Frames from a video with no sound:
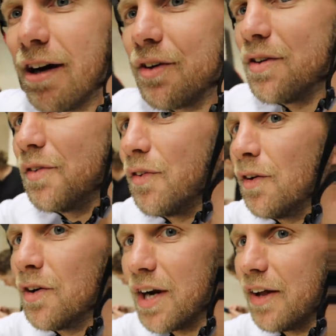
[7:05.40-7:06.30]
around on the
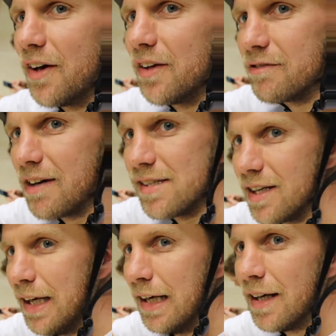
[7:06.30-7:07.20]
floor down there on the
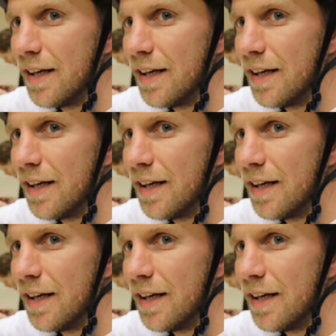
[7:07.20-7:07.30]
resi,